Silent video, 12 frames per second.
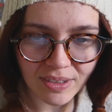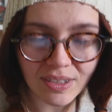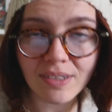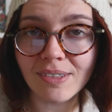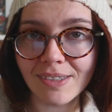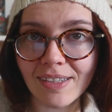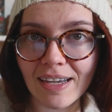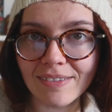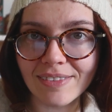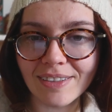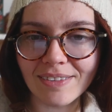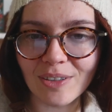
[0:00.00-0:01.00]
so that you can
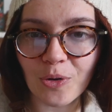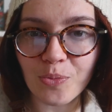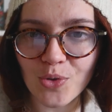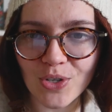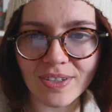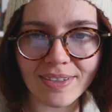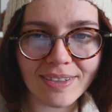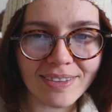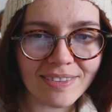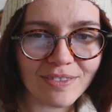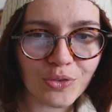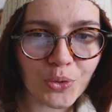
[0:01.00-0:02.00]
have another option
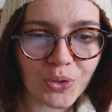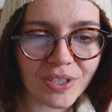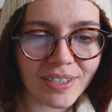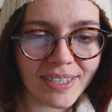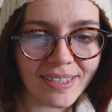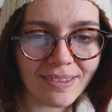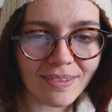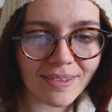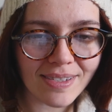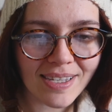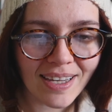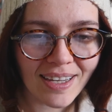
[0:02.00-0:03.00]
for
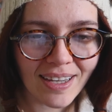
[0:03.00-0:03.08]
heels.